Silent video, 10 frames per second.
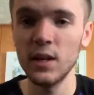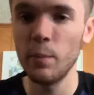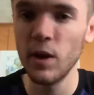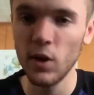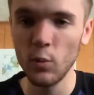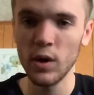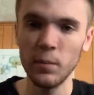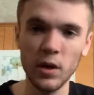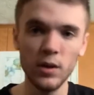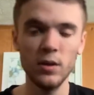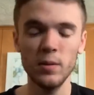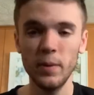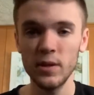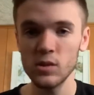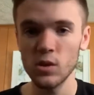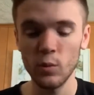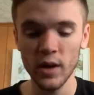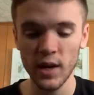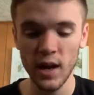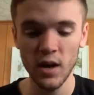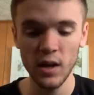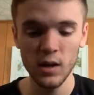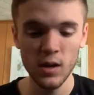depending on what I'm hunting, depends on what I carry.